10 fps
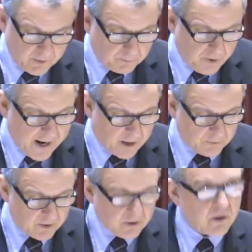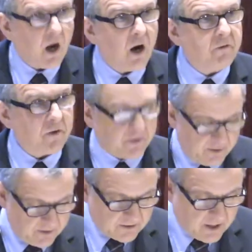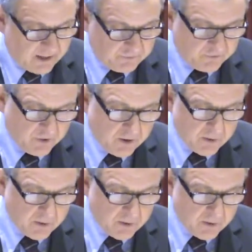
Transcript: Brown, Harvard, Tufts,